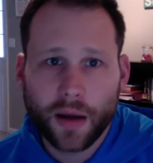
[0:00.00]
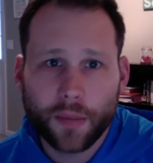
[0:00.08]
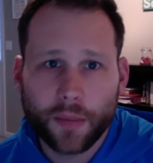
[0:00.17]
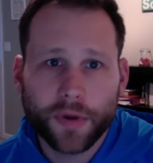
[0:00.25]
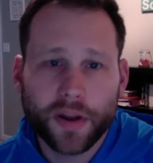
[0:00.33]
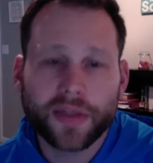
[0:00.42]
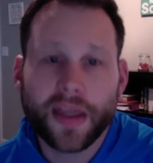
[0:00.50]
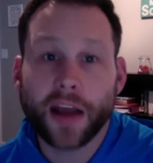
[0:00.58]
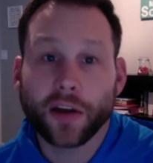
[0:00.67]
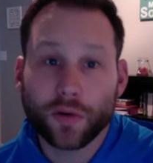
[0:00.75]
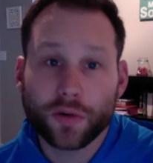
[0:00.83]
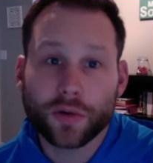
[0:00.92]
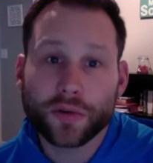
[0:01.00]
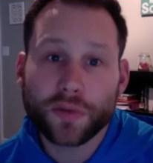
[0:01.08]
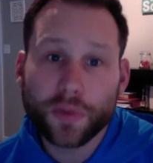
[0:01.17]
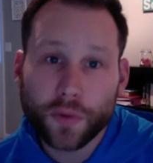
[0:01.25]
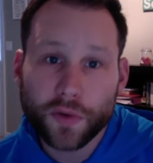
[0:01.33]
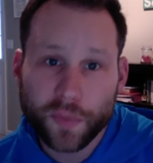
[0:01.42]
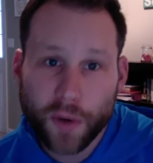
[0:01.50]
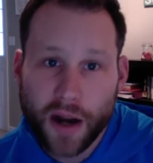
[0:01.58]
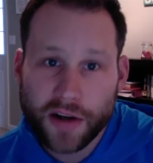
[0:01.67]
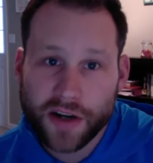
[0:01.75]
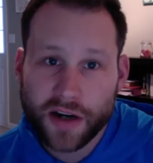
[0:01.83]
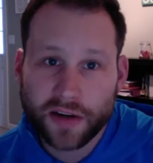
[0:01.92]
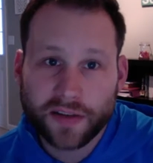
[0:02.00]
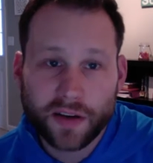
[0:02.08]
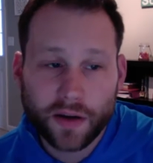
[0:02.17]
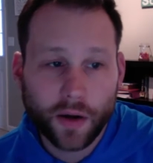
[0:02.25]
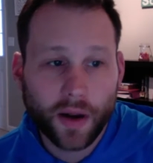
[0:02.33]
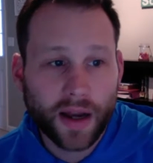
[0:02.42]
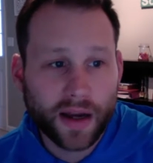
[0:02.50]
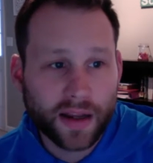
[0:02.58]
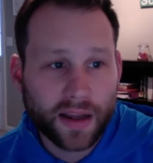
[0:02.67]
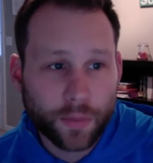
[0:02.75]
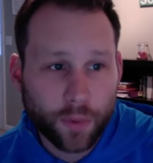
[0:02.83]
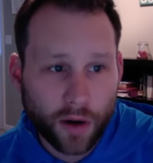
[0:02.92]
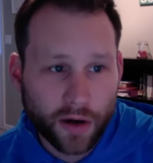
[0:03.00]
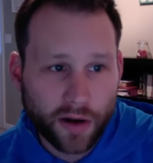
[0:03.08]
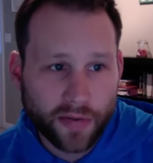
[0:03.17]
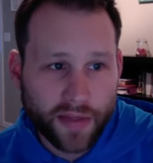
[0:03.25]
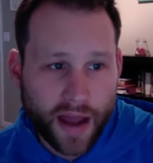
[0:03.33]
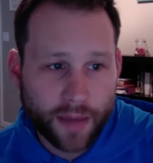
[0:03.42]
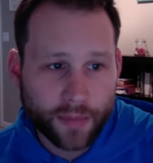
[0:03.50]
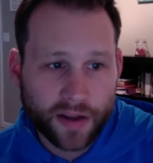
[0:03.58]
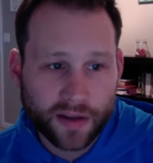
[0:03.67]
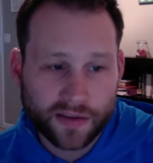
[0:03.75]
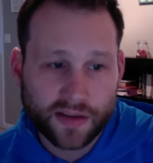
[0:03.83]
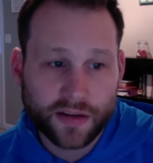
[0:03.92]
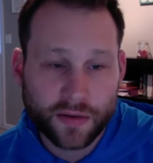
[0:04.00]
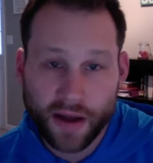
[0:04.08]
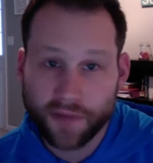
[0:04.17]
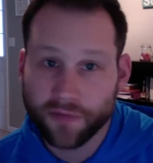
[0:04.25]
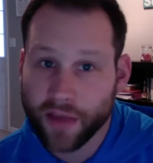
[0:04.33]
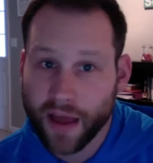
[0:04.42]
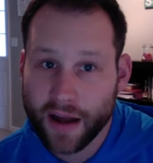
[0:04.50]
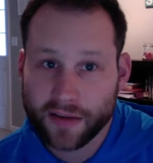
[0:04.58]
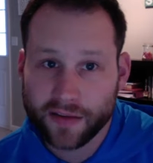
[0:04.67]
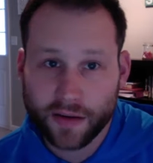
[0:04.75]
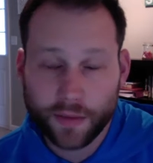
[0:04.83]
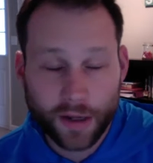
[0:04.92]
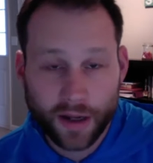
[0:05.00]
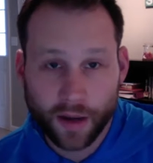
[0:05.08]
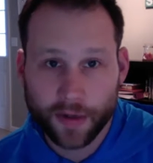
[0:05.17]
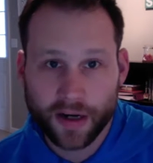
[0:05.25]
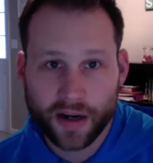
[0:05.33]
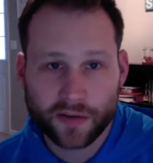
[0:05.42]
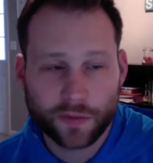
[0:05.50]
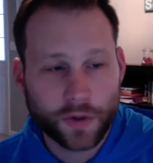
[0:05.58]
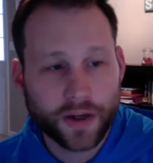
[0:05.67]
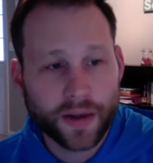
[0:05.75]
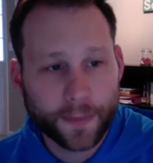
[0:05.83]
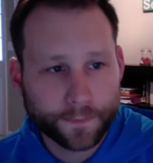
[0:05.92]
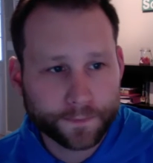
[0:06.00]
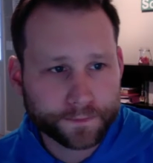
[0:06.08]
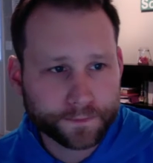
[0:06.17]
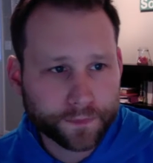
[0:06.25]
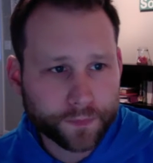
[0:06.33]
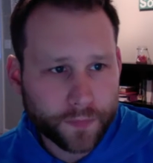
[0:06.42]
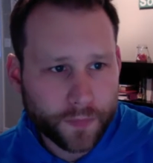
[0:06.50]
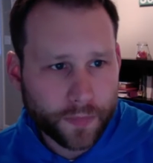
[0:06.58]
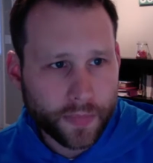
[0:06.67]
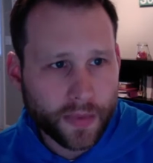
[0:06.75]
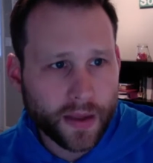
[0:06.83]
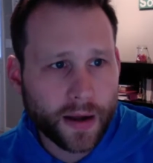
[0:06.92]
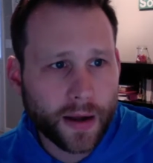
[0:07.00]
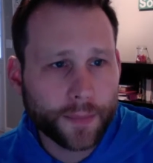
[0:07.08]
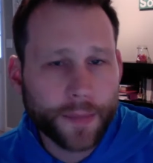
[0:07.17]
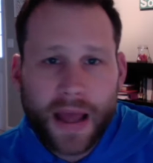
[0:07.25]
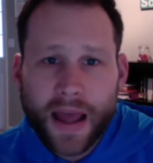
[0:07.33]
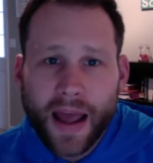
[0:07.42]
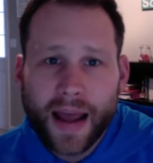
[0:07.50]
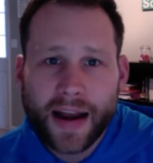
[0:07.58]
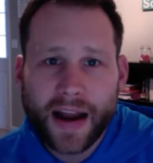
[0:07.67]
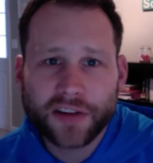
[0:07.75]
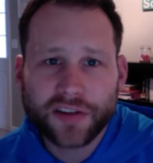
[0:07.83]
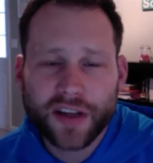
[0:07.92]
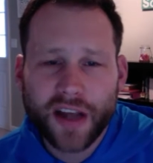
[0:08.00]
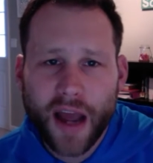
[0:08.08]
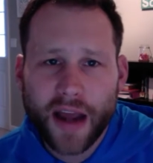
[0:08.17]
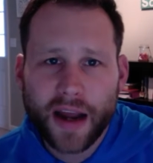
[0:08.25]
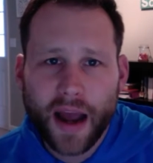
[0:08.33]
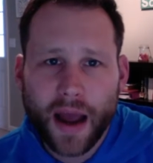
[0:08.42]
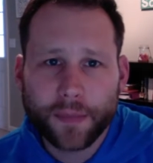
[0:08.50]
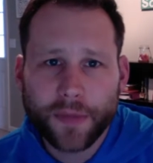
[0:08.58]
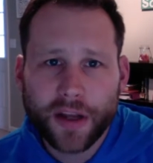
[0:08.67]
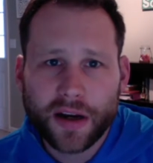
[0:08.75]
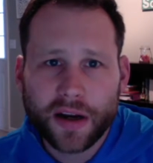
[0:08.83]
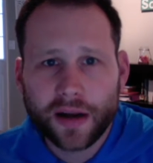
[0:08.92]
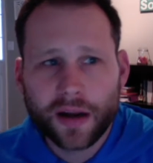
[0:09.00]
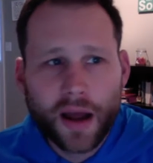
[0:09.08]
but that Google Tools project, go ahead and keep working on that, because the due date for that is going to be coming next week. And actually, I'm gonna